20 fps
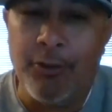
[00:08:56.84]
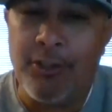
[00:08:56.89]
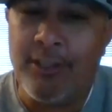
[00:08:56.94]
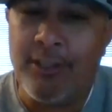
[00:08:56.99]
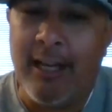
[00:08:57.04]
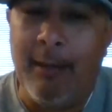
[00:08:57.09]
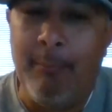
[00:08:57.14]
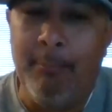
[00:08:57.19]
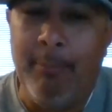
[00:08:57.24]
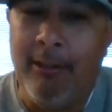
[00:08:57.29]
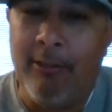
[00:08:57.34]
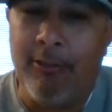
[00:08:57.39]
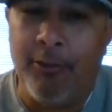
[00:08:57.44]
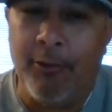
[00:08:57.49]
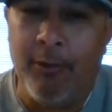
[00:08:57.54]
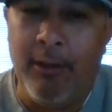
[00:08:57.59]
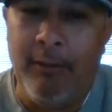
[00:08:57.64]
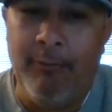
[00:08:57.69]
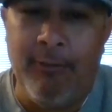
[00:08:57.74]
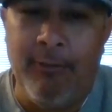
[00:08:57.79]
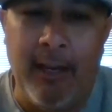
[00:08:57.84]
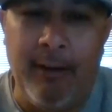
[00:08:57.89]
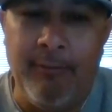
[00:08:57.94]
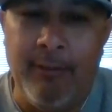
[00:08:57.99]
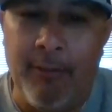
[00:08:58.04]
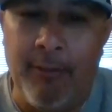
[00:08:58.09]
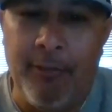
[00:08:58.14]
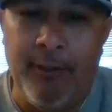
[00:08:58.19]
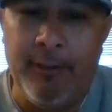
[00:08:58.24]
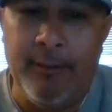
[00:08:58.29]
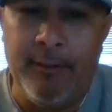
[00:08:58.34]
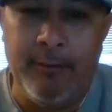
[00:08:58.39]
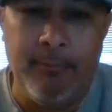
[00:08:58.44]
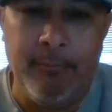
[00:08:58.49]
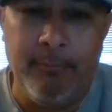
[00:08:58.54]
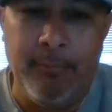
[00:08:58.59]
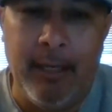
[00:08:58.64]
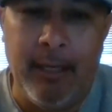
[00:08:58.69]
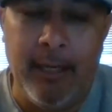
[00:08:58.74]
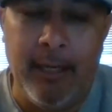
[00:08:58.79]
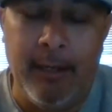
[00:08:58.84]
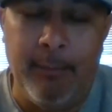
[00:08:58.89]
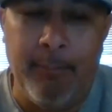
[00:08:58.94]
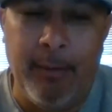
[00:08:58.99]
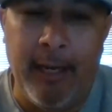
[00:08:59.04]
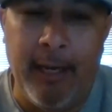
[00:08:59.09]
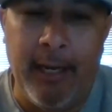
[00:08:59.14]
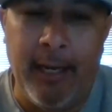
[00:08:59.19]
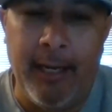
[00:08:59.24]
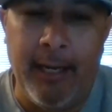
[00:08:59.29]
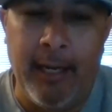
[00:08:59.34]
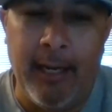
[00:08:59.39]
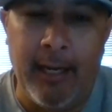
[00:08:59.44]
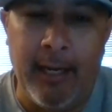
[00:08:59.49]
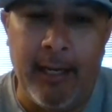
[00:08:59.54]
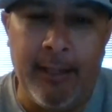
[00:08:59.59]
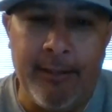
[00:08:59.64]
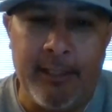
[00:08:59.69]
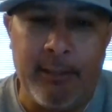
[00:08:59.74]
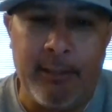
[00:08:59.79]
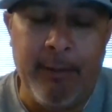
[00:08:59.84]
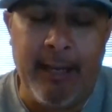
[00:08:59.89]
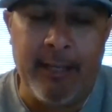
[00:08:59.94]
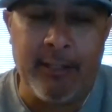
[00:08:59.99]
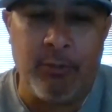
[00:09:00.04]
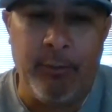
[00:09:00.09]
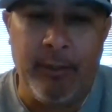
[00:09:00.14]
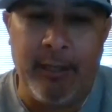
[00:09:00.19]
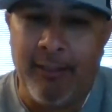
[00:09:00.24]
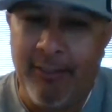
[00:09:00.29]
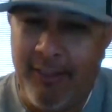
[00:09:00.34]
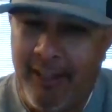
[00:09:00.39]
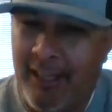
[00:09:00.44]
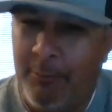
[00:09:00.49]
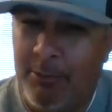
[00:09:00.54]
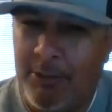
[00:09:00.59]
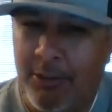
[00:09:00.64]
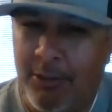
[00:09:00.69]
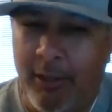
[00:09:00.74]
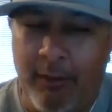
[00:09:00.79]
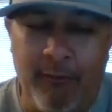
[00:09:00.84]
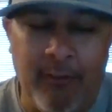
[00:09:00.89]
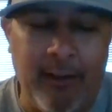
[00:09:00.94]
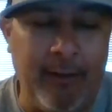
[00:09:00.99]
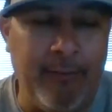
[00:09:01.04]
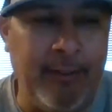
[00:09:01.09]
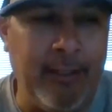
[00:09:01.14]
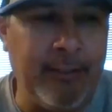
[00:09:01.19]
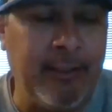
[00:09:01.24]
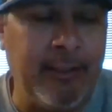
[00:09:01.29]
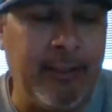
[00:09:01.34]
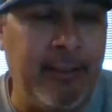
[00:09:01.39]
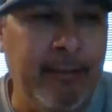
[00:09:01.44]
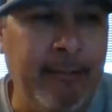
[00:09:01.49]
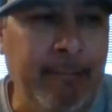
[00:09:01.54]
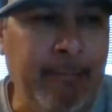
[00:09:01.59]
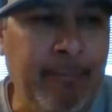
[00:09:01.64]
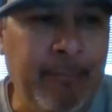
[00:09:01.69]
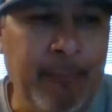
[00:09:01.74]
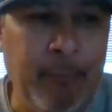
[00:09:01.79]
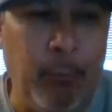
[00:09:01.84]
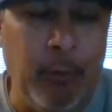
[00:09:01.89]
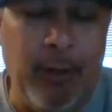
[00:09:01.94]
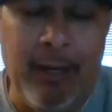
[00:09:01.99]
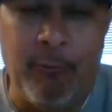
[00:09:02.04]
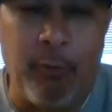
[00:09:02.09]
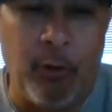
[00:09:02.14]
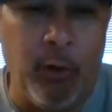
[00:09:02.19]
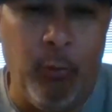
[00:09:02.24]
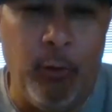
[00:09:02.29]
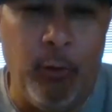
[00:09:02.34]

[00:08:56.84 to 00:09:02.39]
just got beat 35-0 by Ayala this past week. I think it was 35-0. Whatever it